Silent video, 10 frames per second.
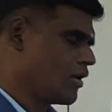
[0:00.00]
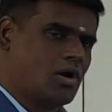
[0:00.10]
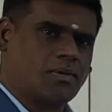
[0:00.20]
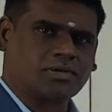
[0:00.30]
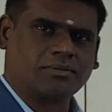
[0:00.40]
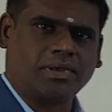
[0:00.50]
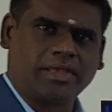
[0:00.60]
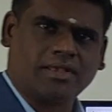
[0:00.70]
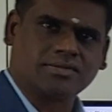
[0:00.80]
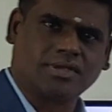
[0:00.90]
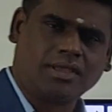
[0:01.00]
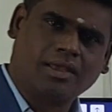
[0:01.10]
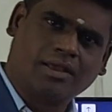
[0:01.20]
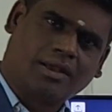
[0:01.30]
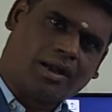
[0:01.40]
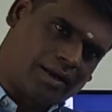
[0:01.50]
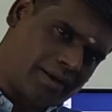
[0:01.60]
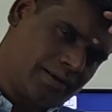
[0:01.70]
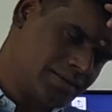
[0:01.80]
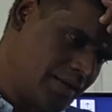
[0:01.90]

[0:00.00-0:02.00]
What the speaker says: Option B is the correct